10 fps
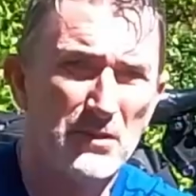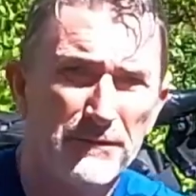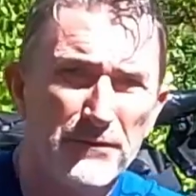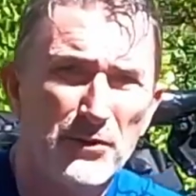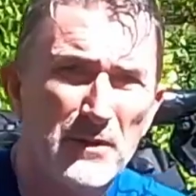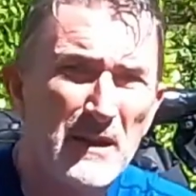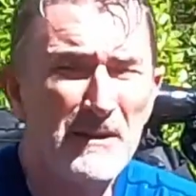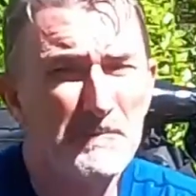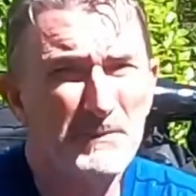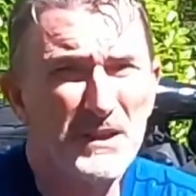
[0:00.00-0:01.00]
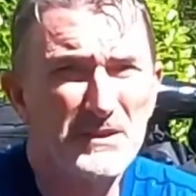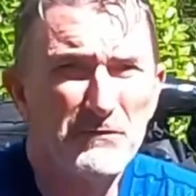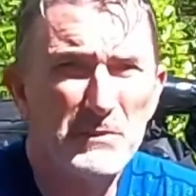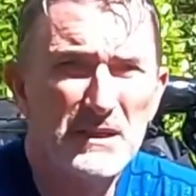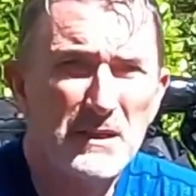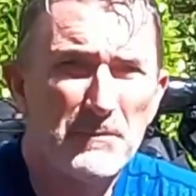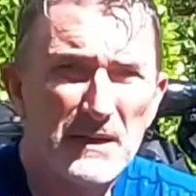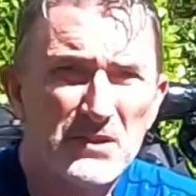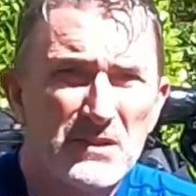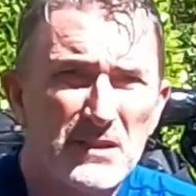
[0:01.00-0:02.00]
at the front, that'll give me a
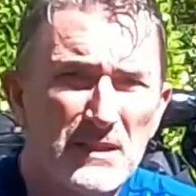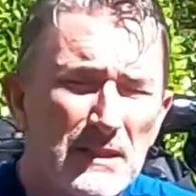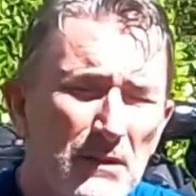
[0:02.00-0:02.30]
capacity